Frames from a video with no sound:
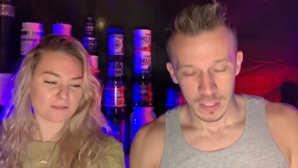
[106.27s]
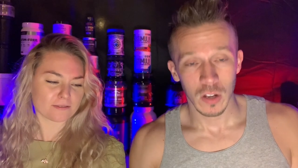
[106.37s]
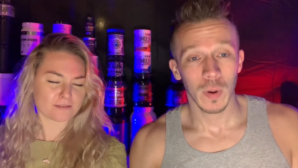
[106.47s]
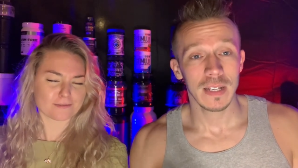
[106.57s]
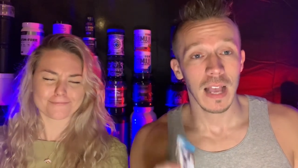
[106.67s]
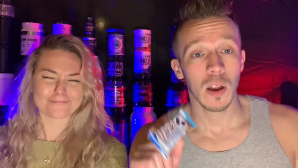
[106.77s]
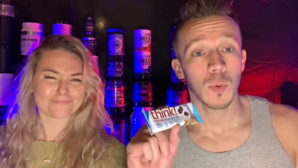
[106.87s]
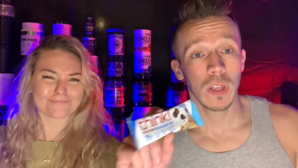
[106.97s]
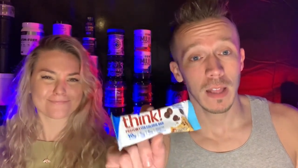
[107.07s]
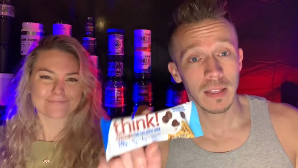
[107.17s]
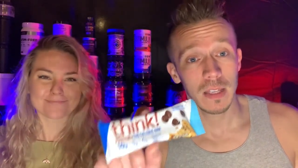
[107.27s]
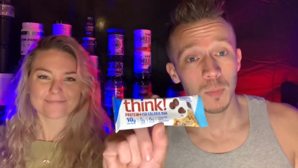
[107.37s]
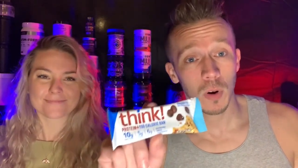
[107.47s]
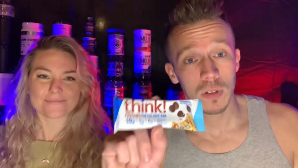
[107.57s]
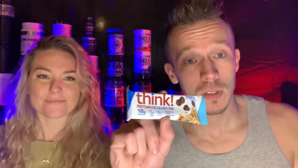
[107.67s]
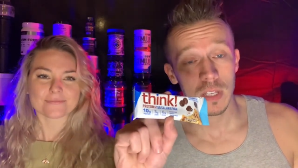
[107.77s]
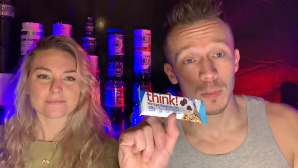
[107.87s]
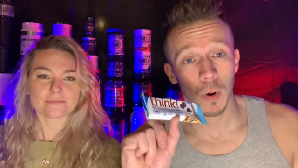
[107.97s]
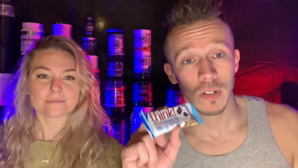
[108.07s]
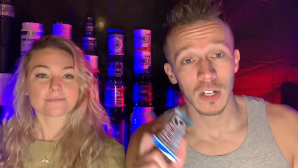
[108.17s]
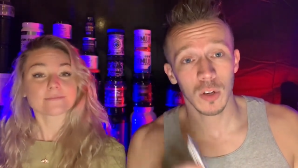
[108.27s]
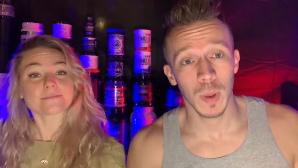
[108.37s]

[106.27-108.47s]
Speaker 1: So, anyways, I really like these bars. These bars actually